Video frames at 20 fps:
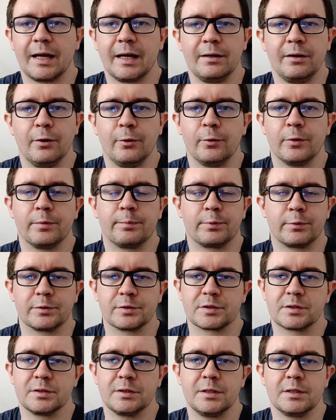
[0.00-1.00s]
I know the
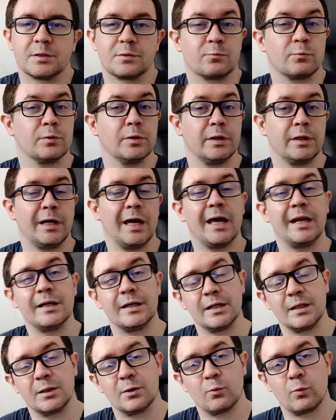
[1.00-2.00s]
person isn't really
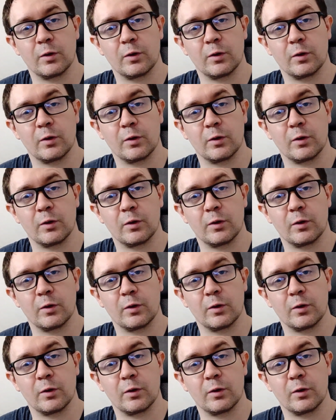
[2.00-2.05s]
editing their